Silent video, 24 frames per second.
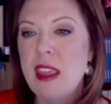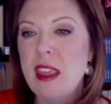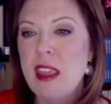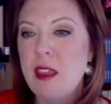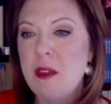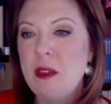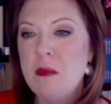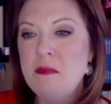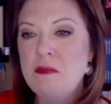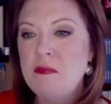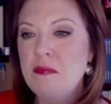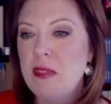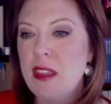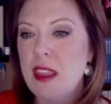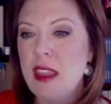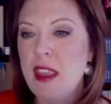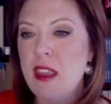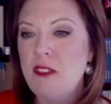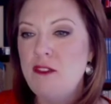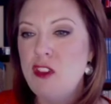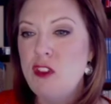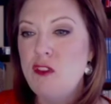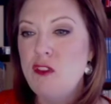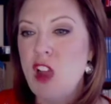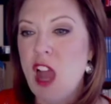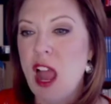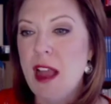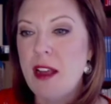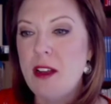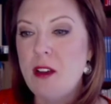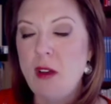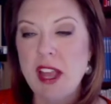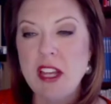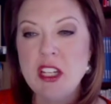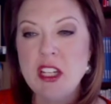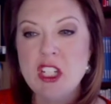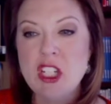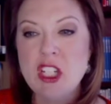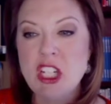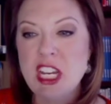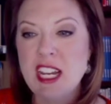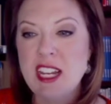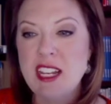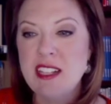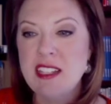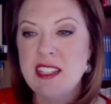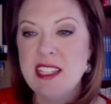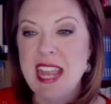if you've got
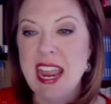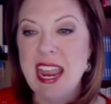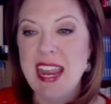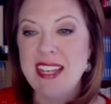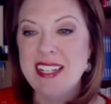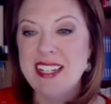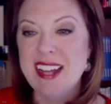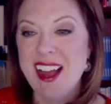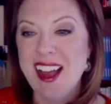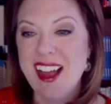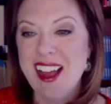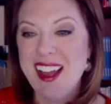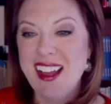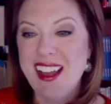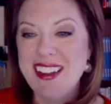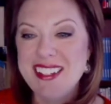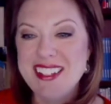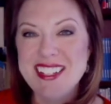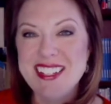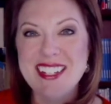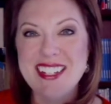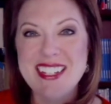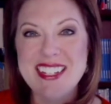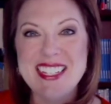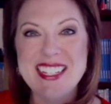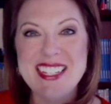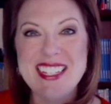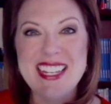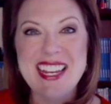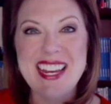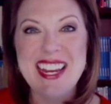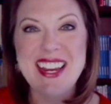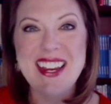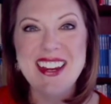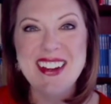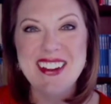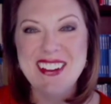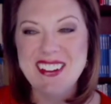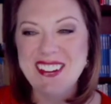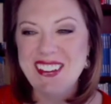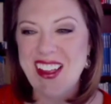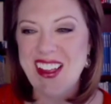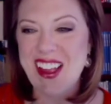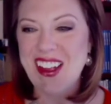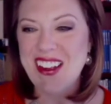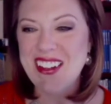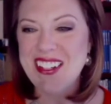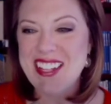questions, hey, Don, it's good to see you.
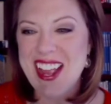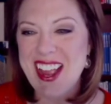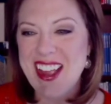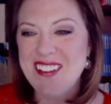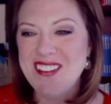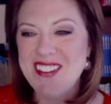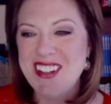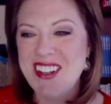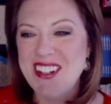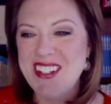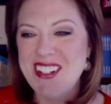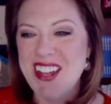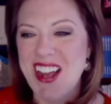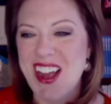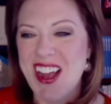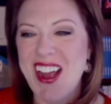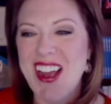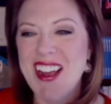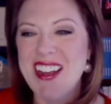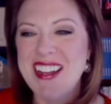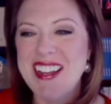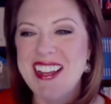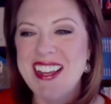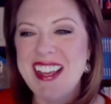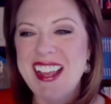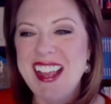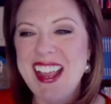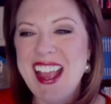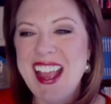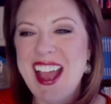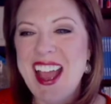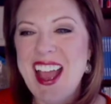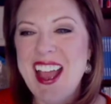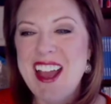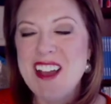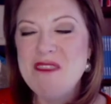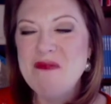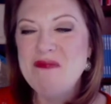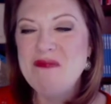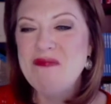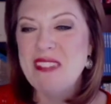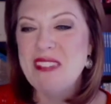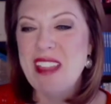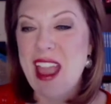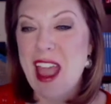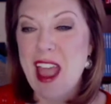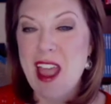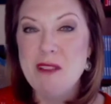Long time no talk.
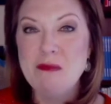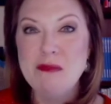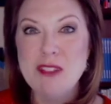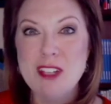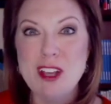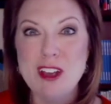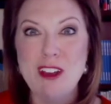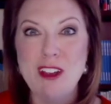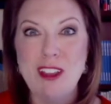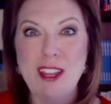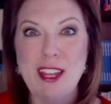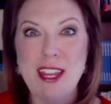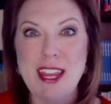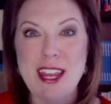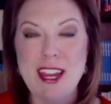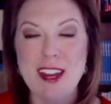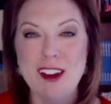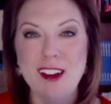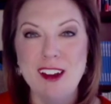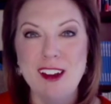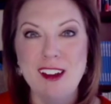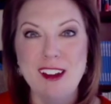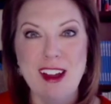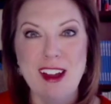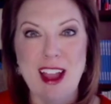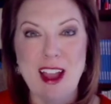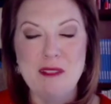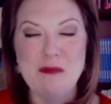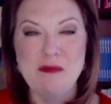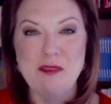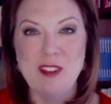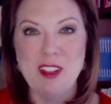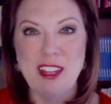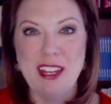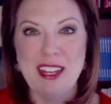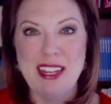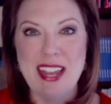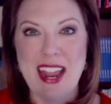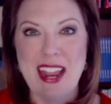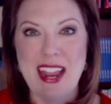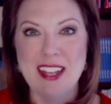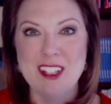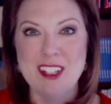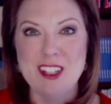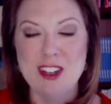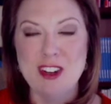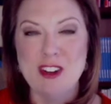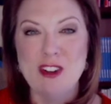I'm totally here. I'm willing to
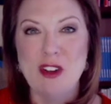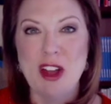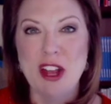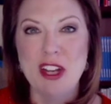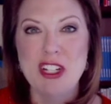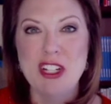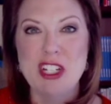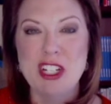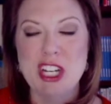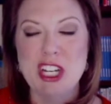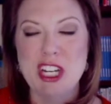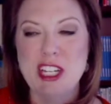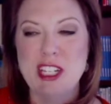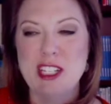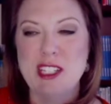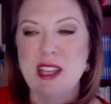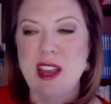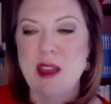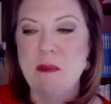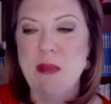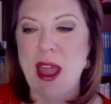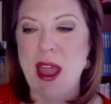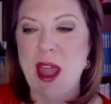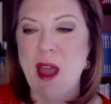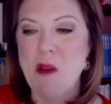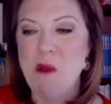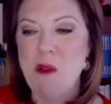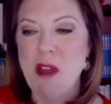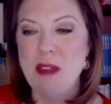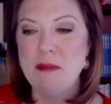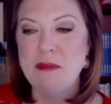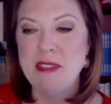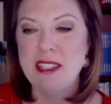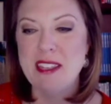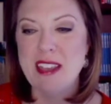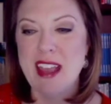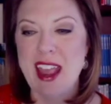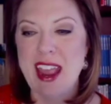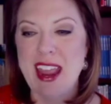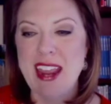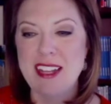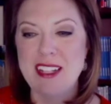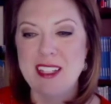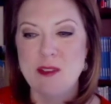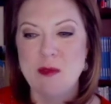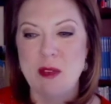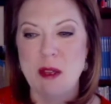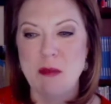answer questions about
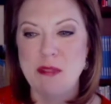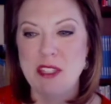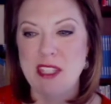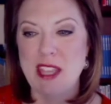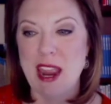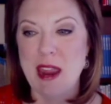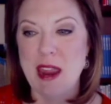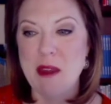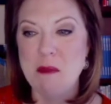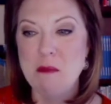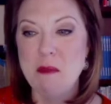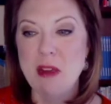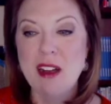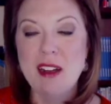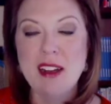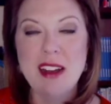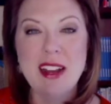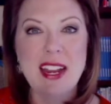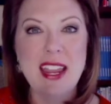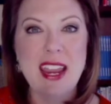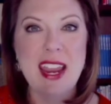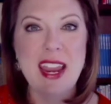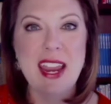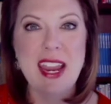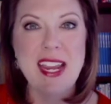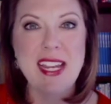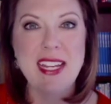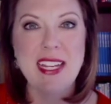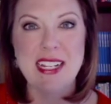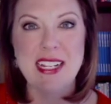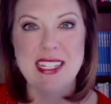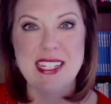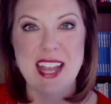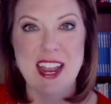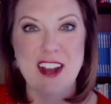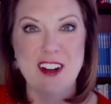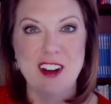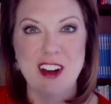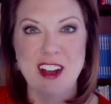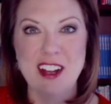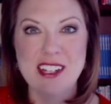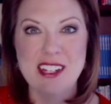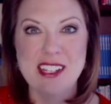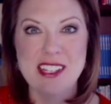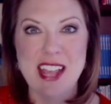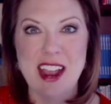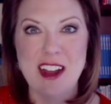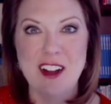websites, website marketing, et cetera,
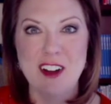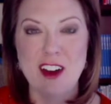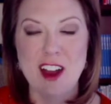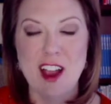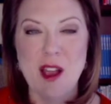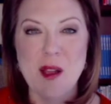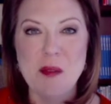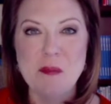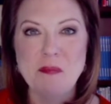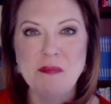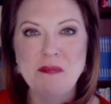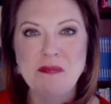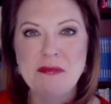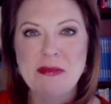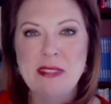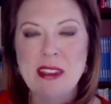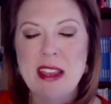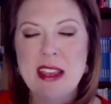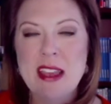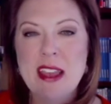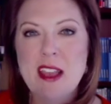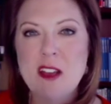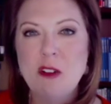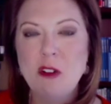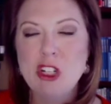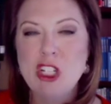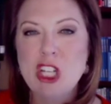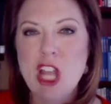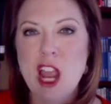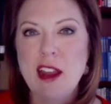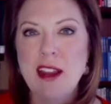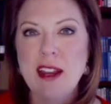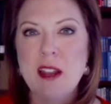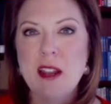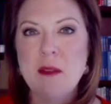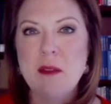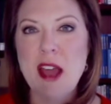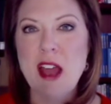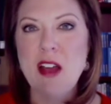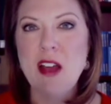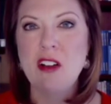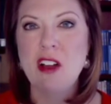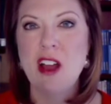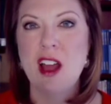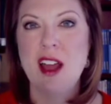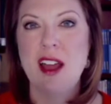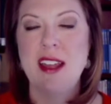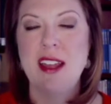et cetera. We're talking
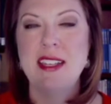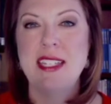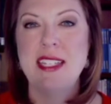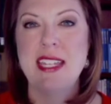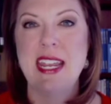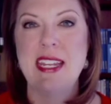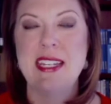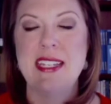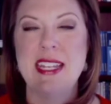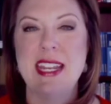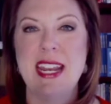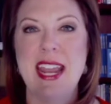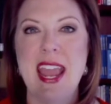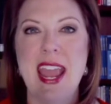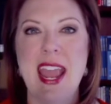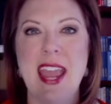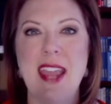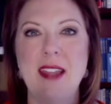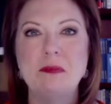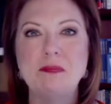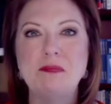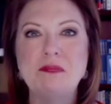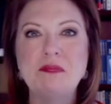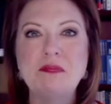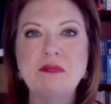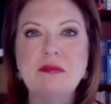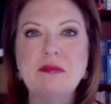about content today.